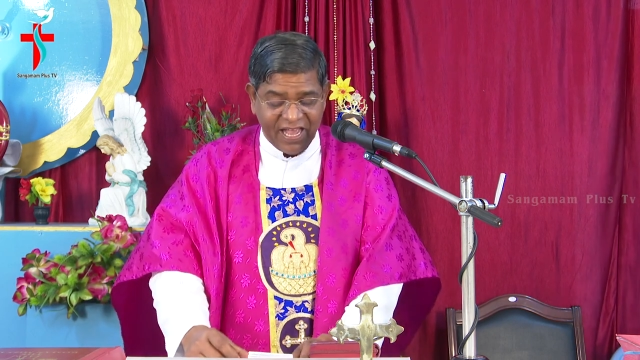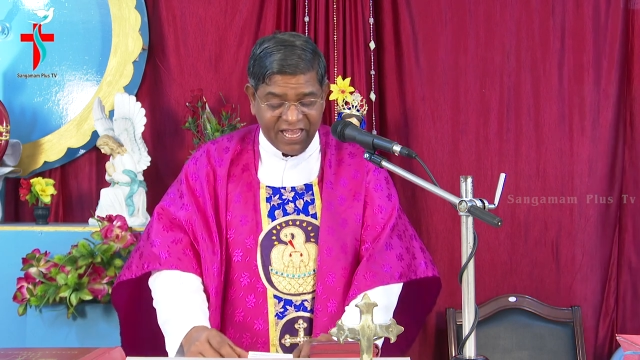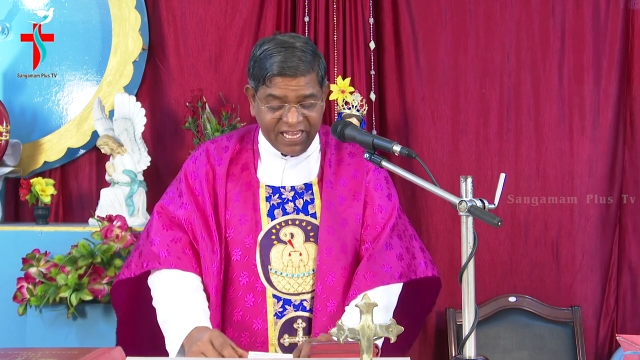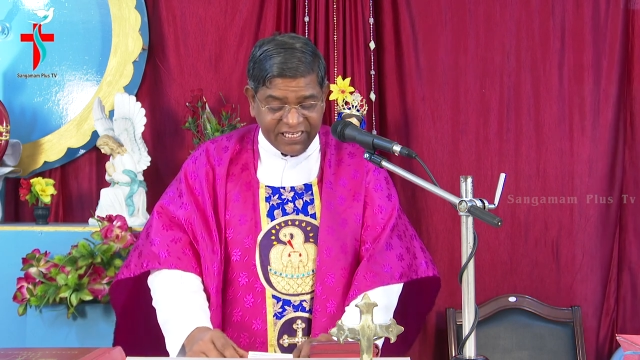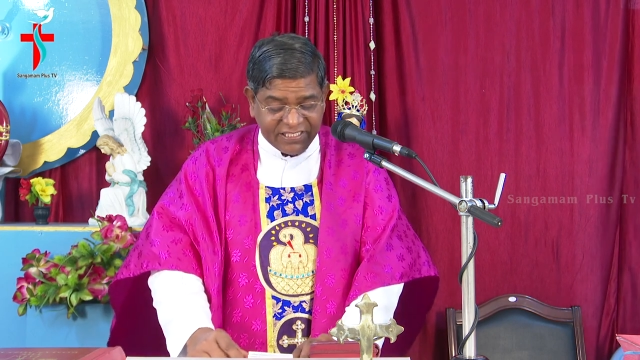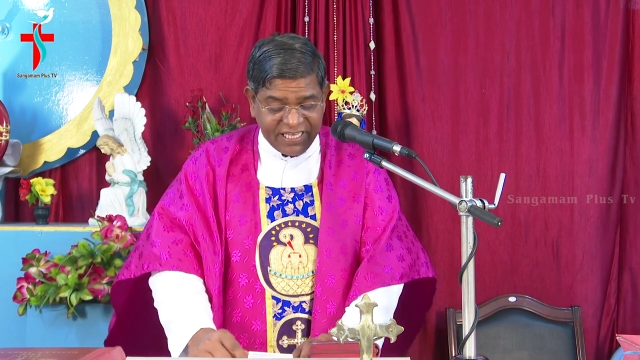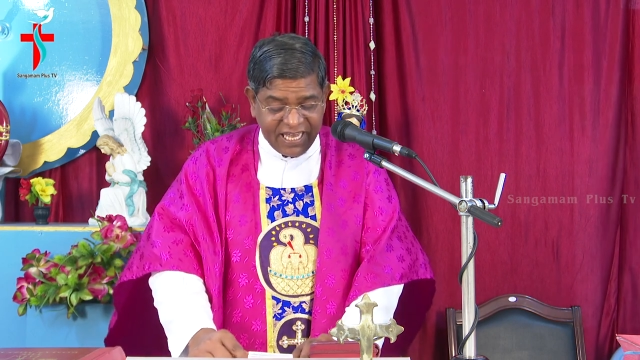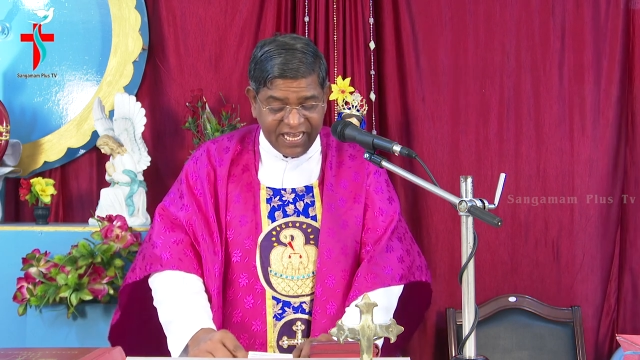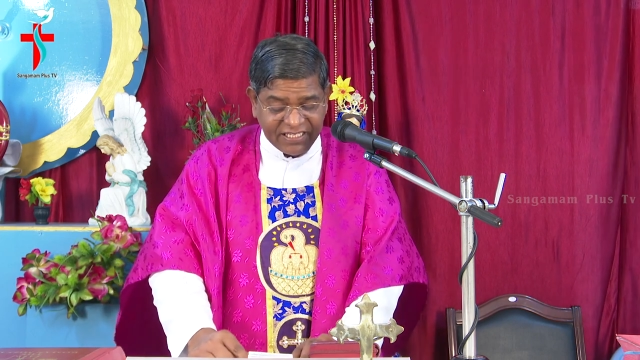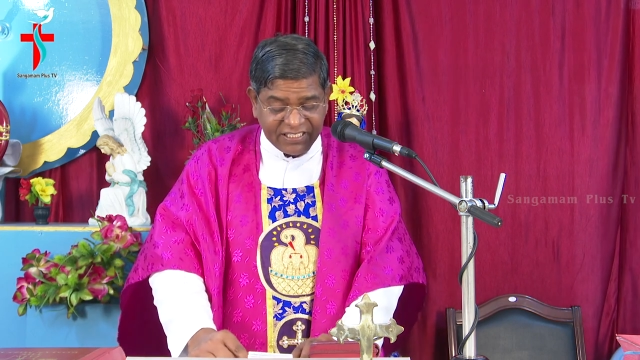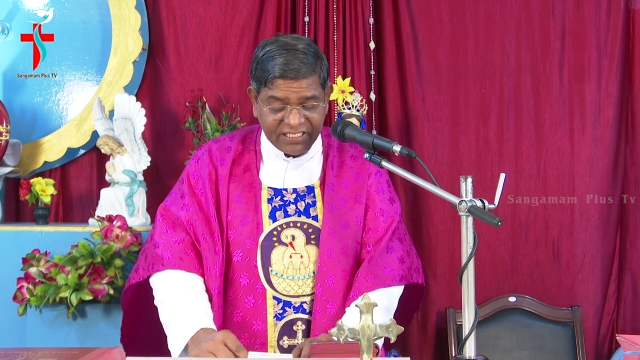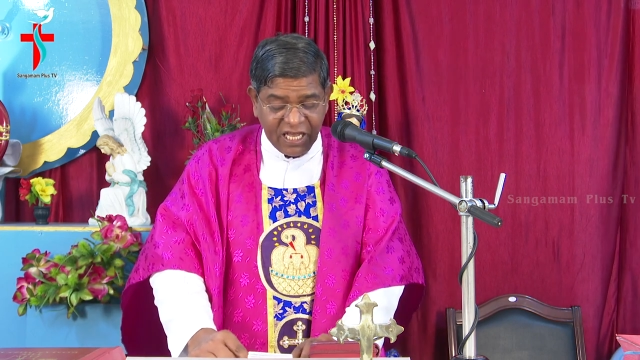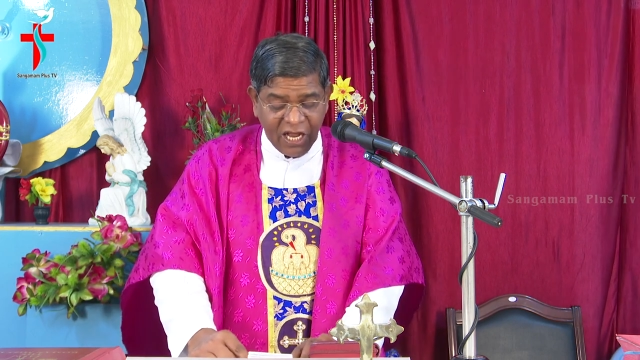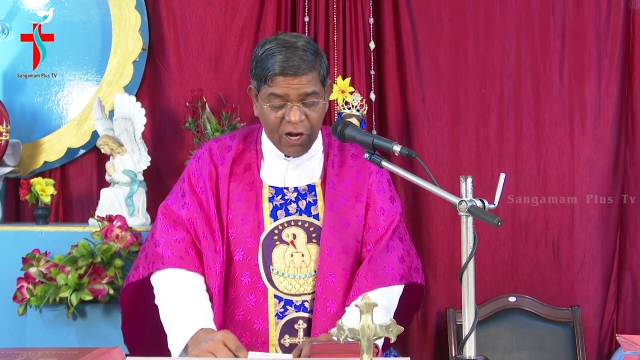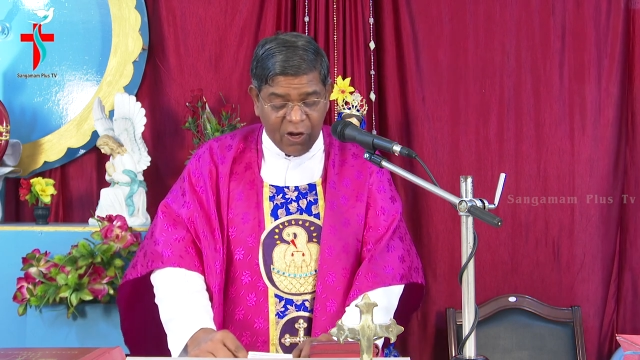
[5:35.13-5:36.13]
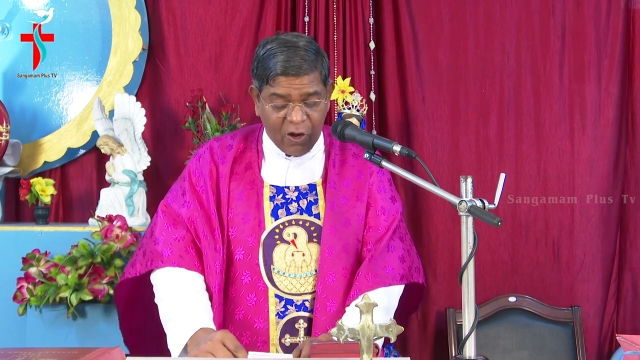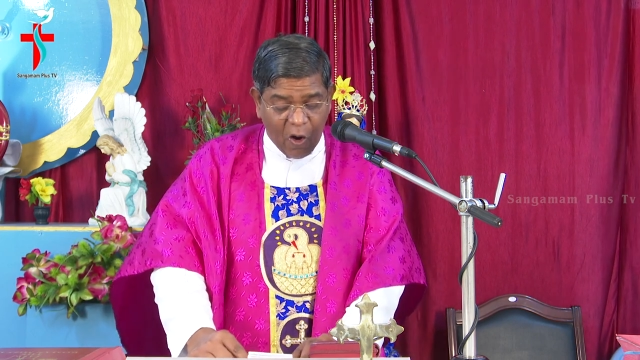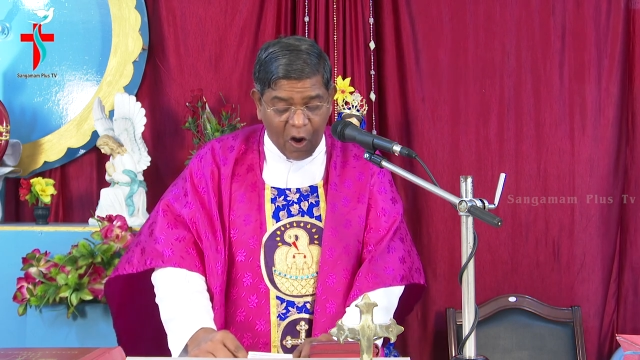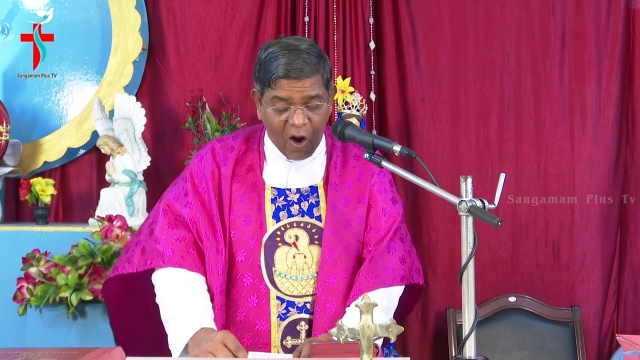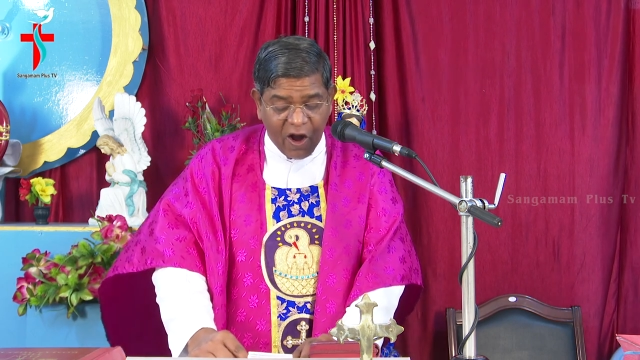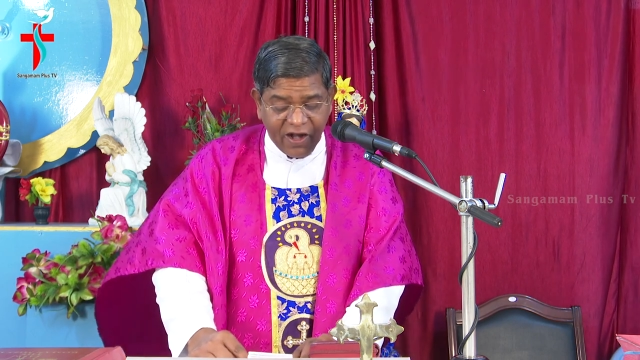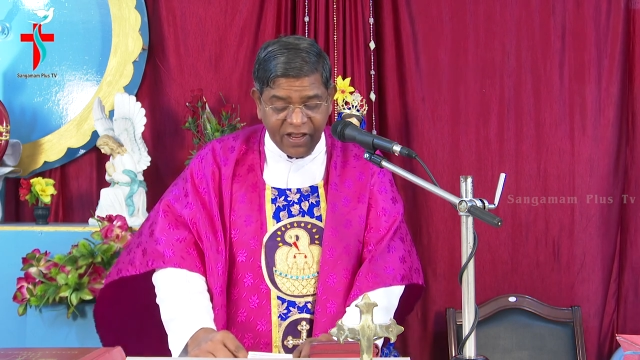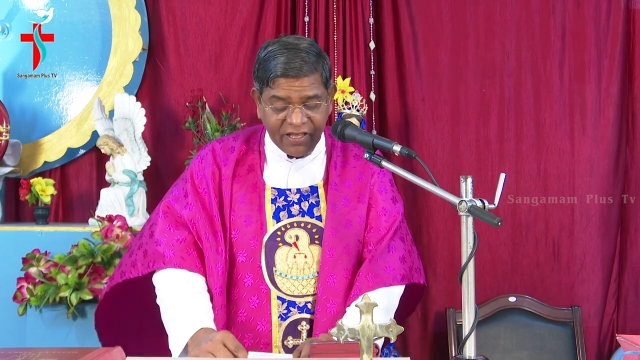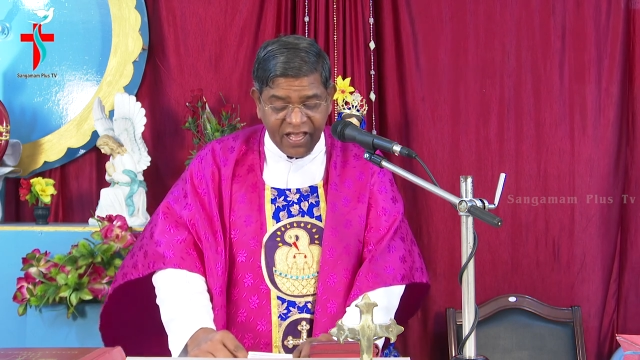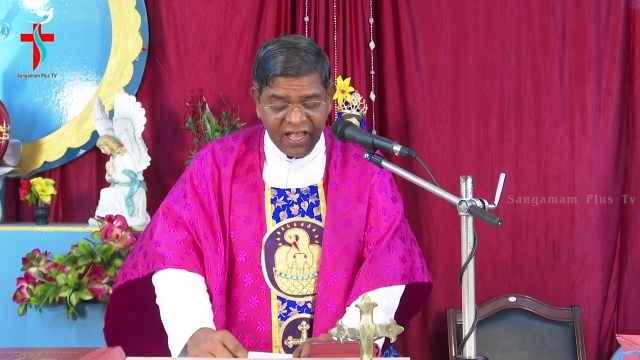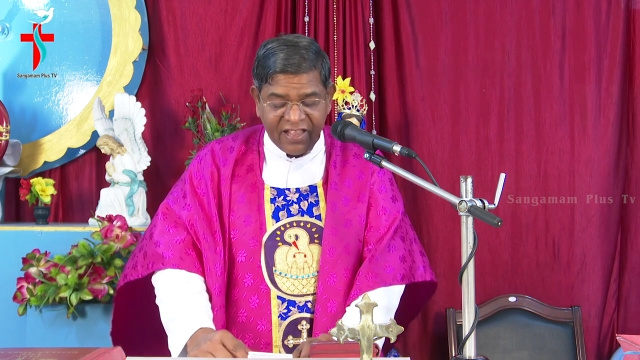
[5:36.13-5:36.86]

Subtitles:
He says, Lord,